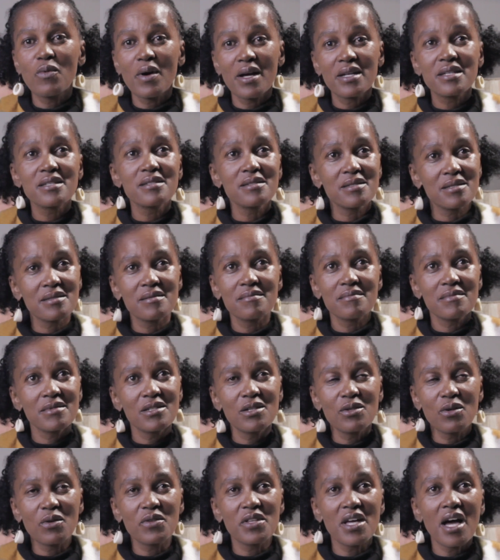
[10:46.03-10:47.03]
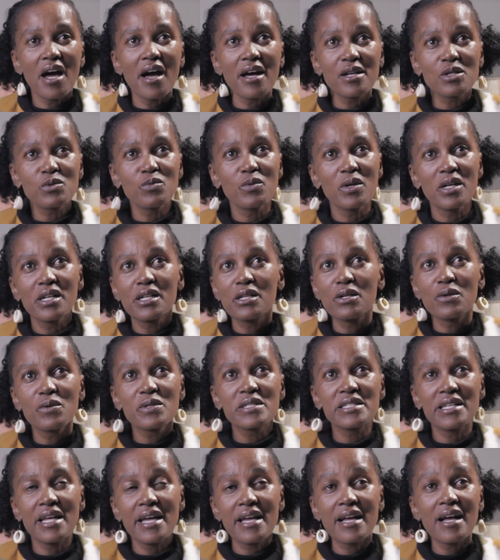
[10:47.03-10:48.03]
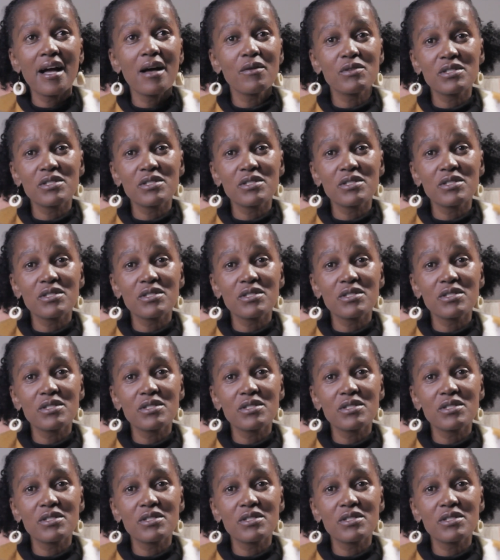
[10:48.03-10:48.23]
what the art world looks like